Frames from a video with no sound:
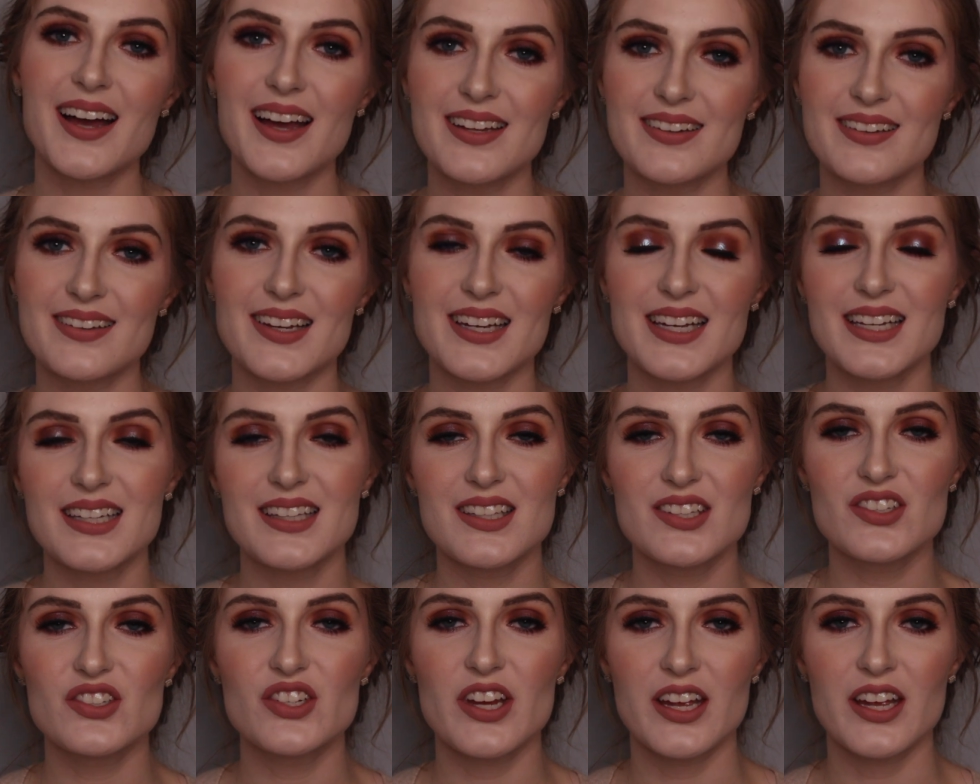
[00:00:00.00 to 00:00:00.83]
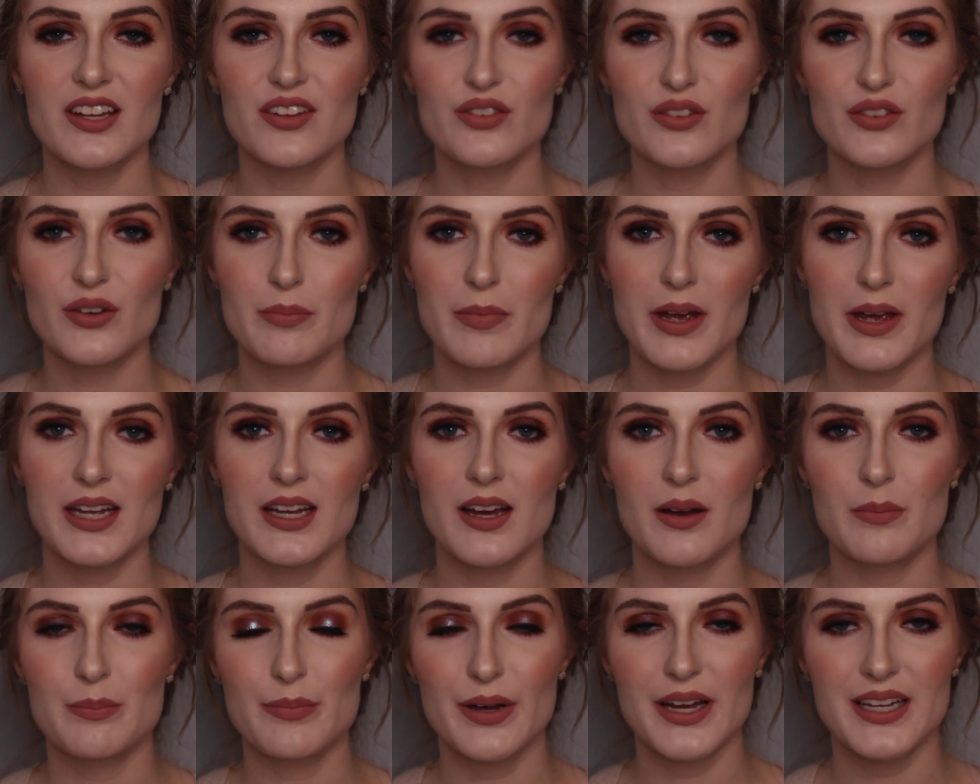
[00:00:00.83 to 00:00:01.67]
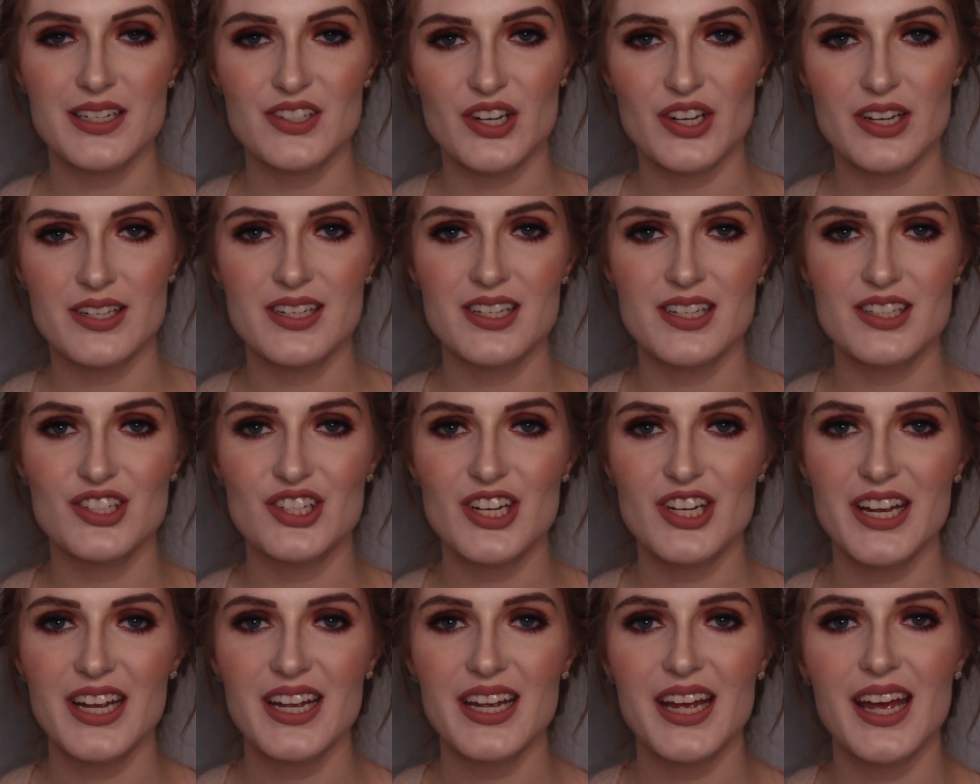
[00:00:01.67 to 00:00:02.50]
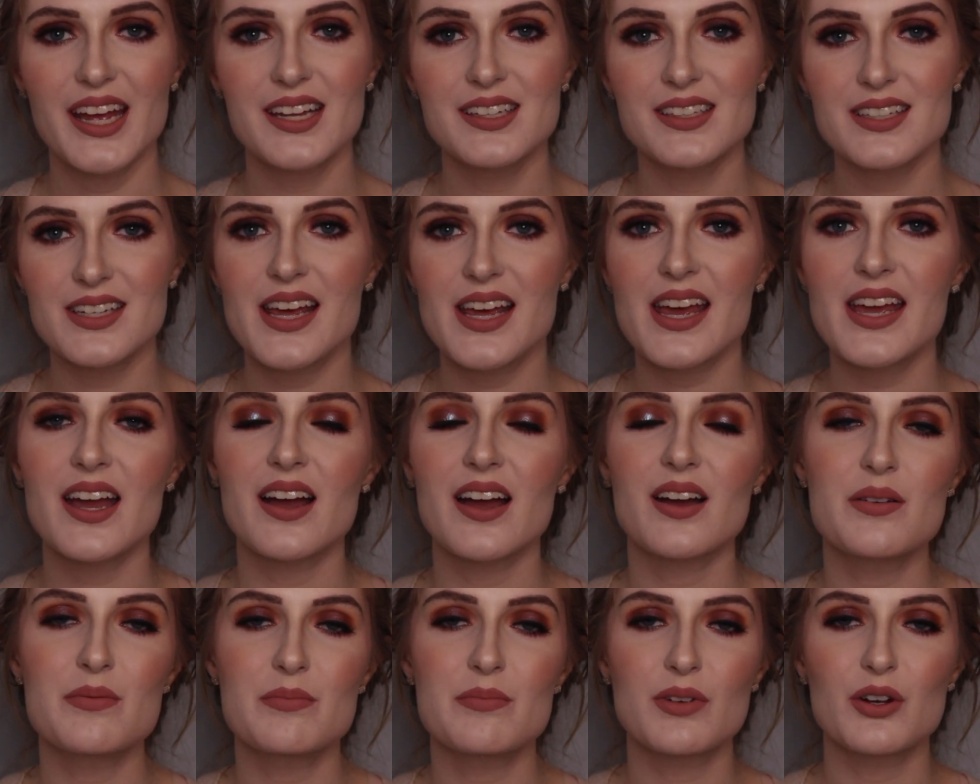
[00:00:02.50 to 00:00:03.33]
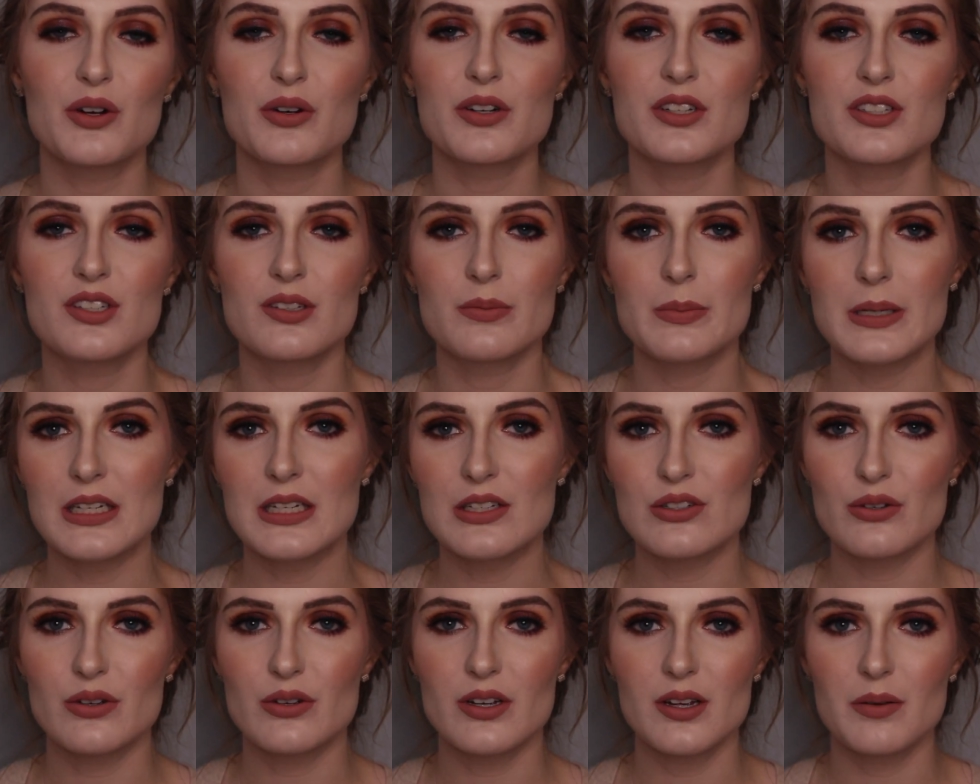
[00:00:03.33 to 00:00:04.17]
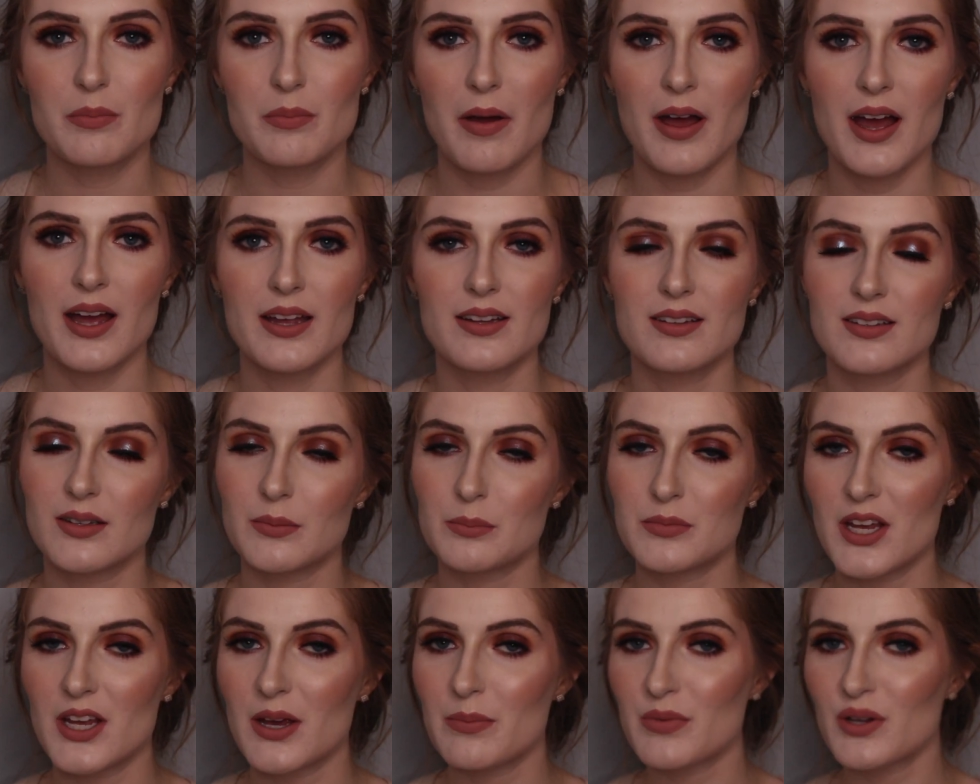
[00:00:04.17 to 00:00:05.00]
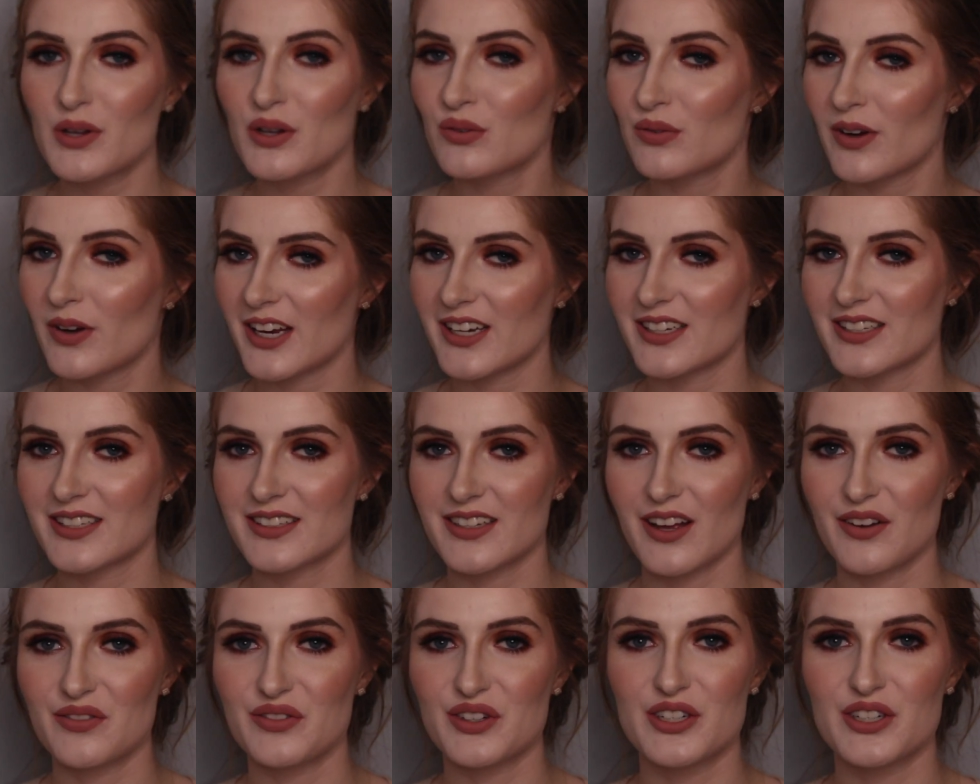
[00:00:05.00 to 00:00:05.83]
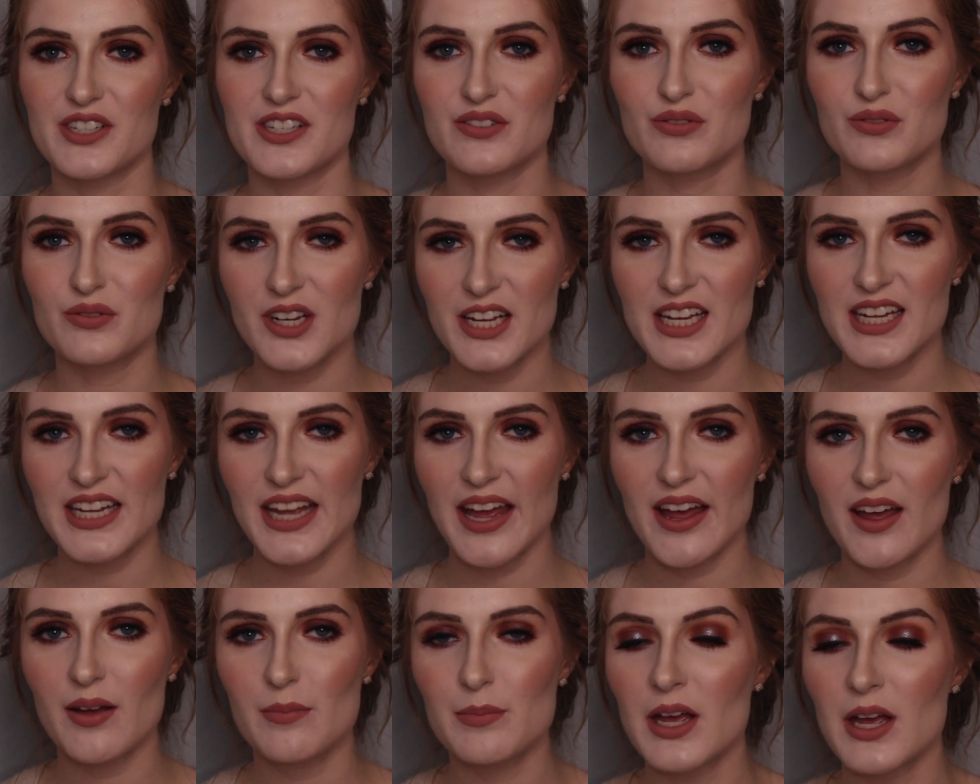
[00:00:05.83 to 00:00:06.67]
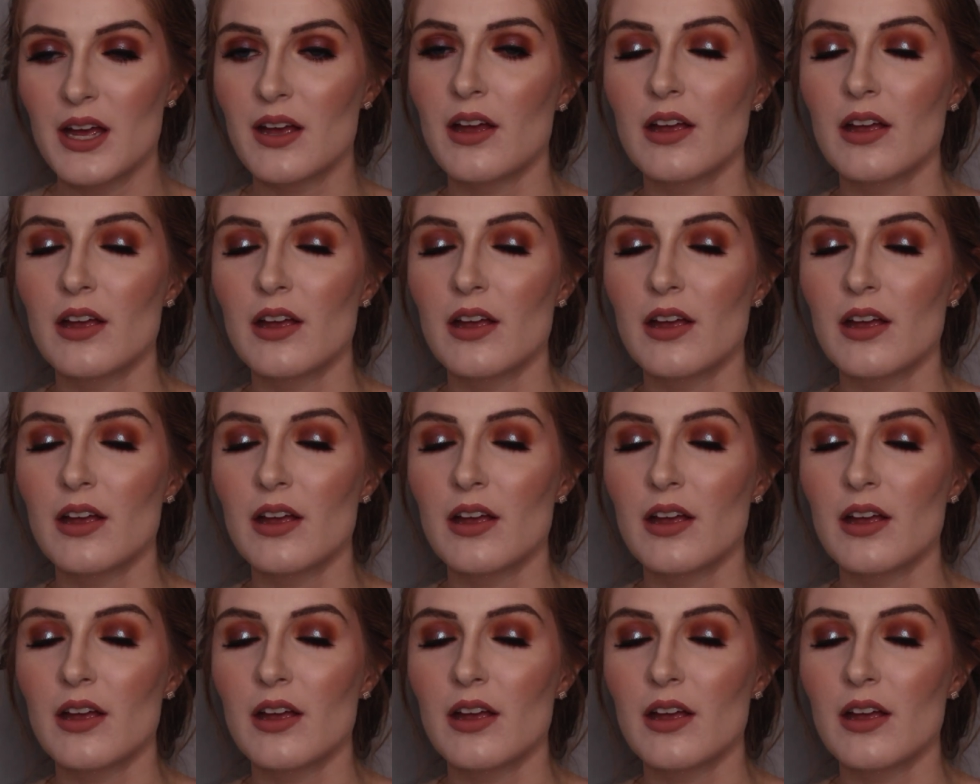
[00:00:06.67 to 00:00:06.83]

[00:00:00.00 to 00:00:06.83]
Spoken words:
guys, it's Jess from Makeup by JessieG, and today I'm going to be doing my September Rediscoveries recap.